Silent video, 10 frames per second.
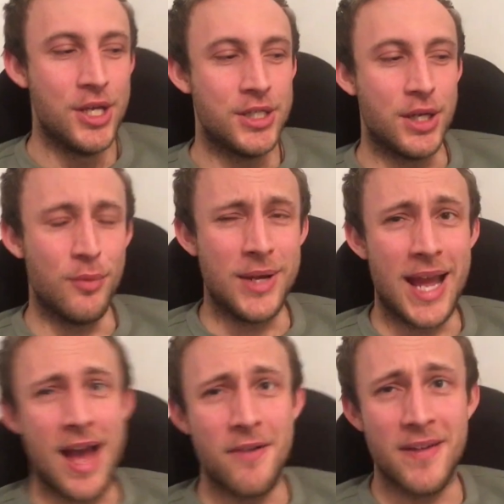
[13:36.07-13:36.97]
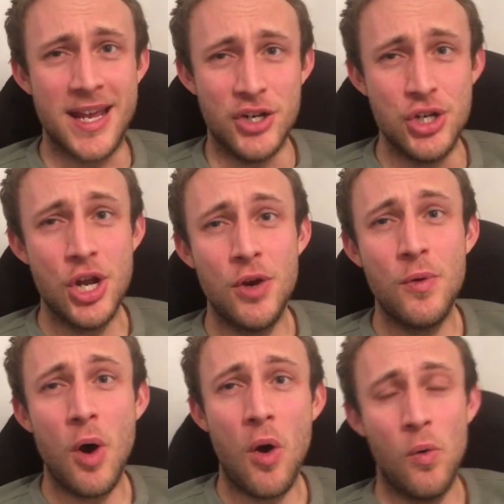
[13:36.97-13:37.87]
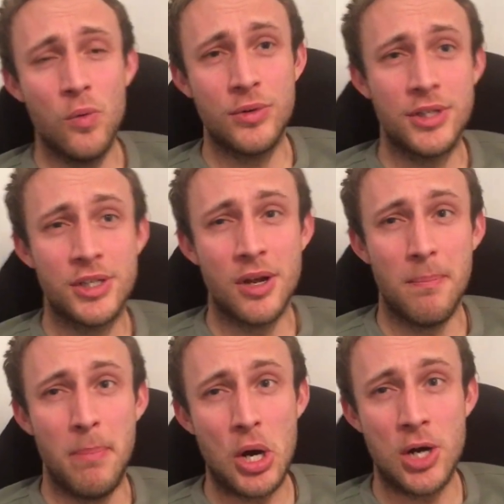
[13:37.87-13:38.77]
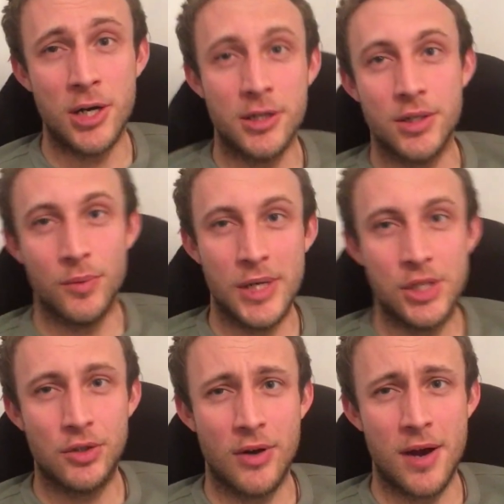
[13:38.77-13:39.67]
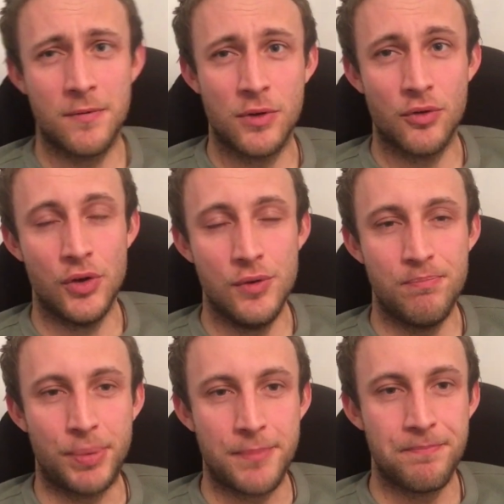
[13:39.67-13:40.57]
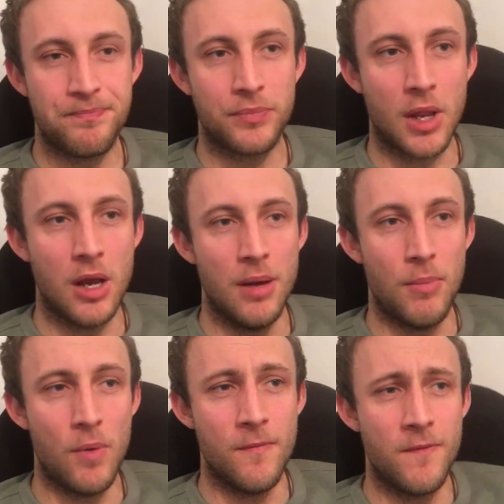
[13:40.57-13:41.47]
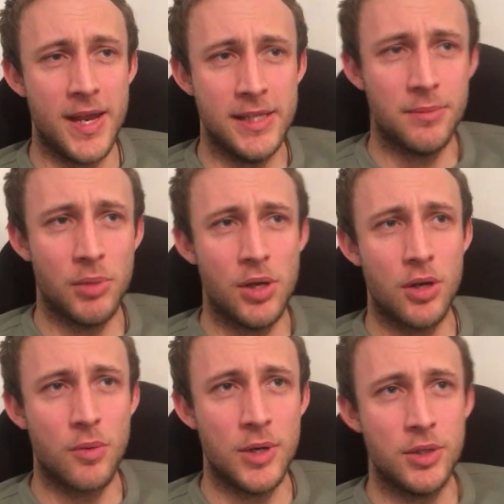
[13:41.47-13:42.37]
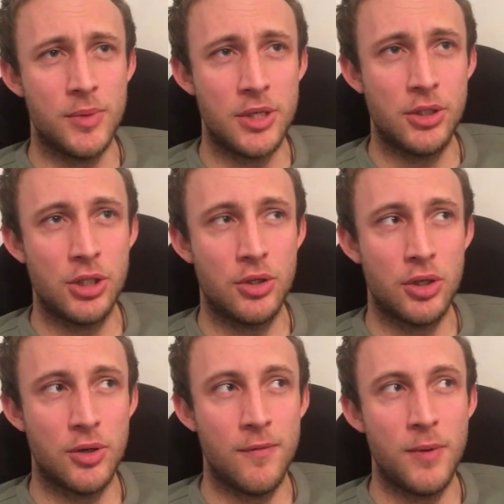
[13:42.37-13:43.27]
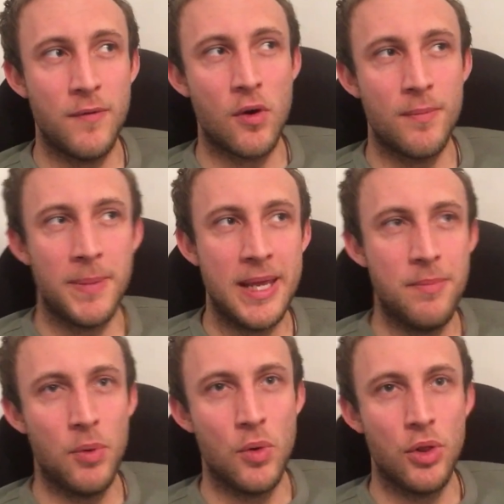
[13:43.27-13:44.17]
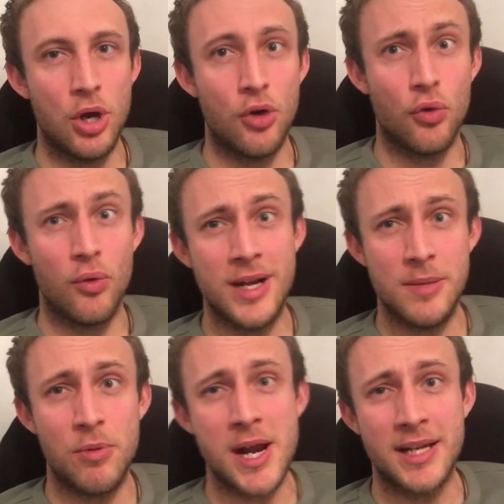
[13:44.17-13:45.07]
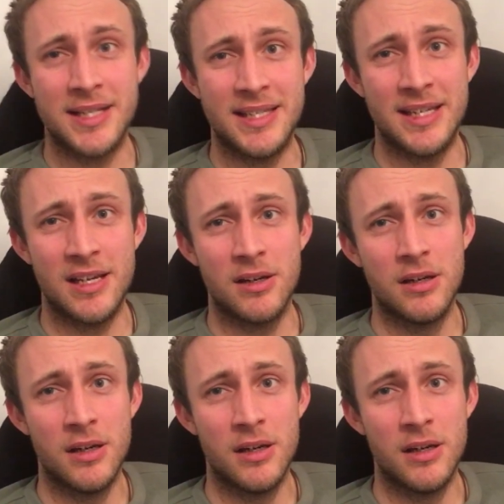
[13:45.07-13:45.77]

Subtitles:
So we have a no holds barred witchcraft group on Facebook, which if we've got people that are already practicing